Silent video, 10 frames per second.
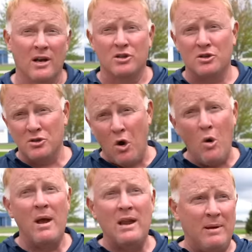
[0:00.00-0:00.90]
and so
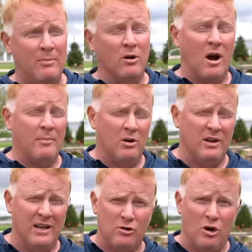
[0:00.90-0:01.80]
many people come here
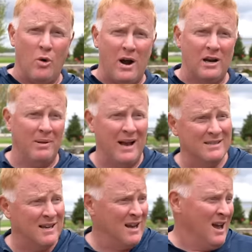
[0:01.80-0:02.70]
to get their aquatic
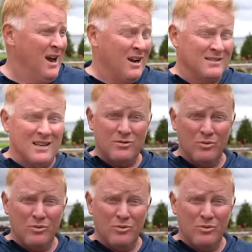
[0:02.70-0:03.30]
plants because it's